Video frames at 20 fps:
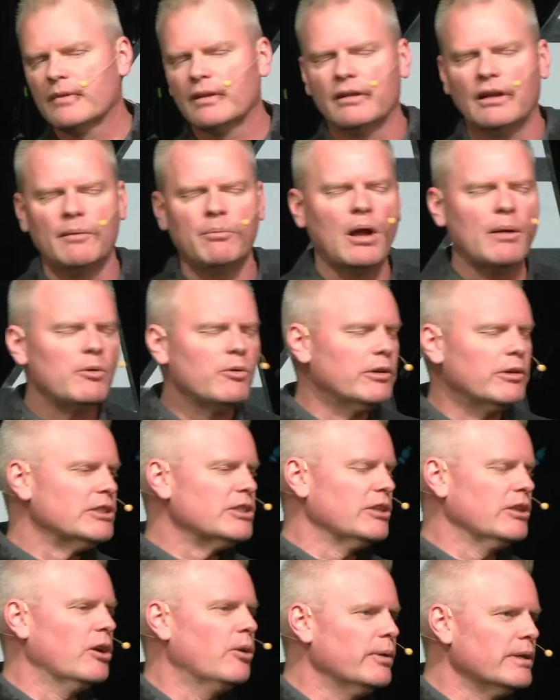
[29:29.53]
I probably really
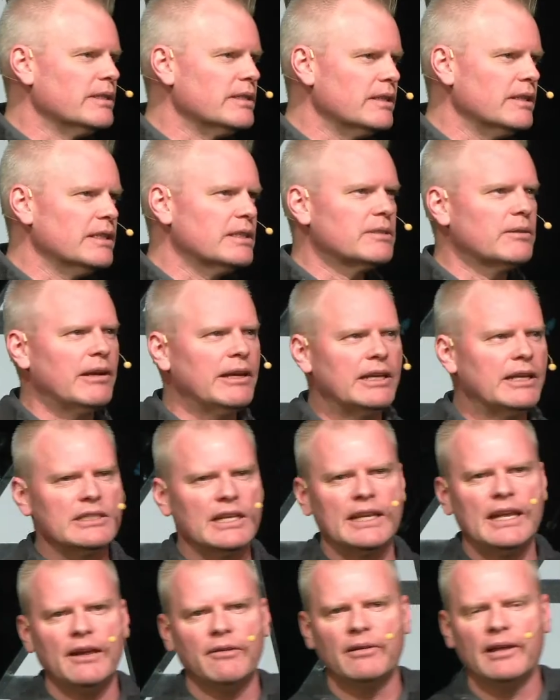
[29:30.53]
shouldn't go into this, right? Because I
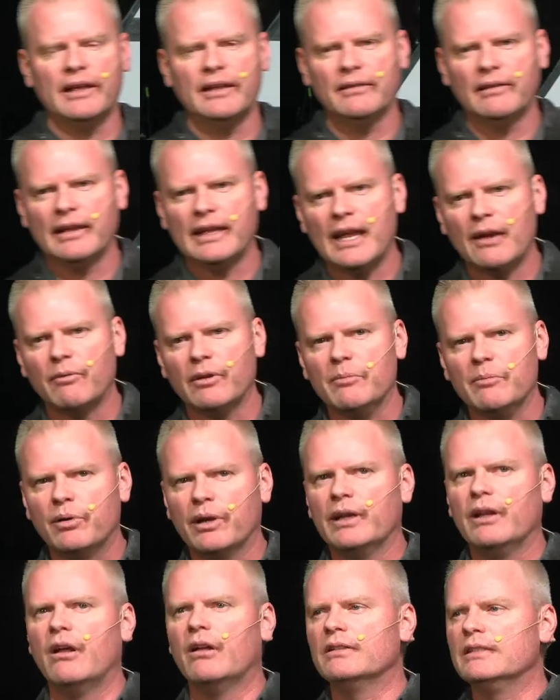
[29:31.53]
can't, I, I can't really
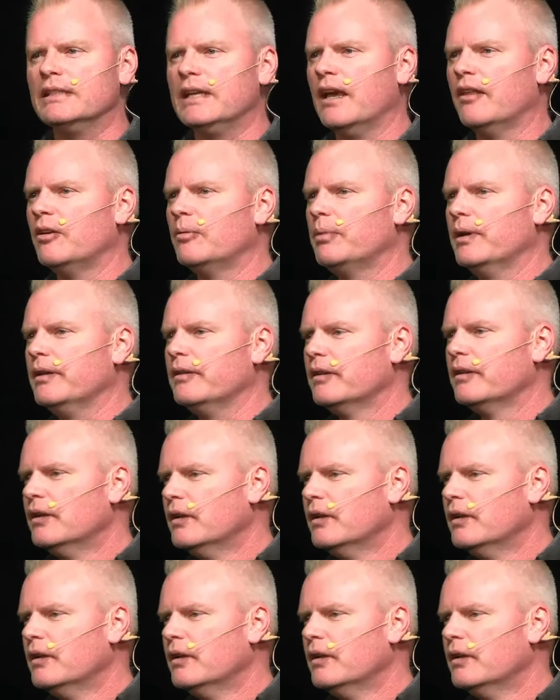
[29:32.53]
bring it all together, but